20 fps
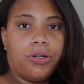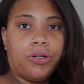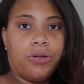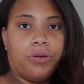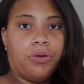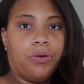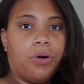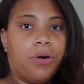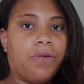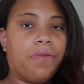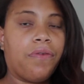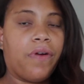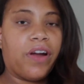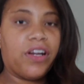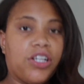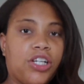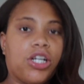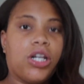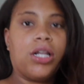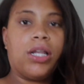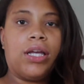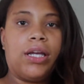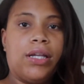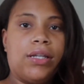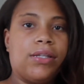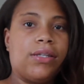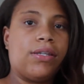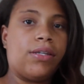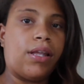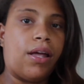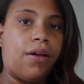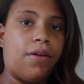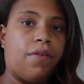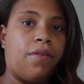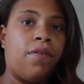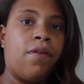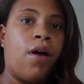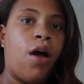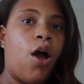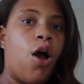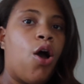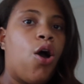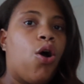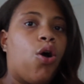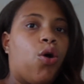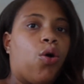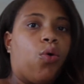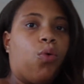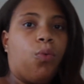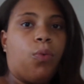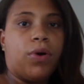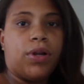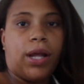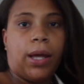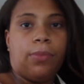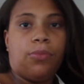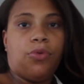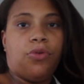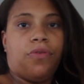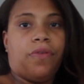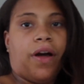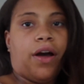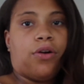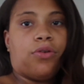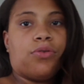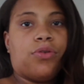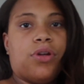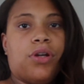new, fresh, clean stuff when I move out.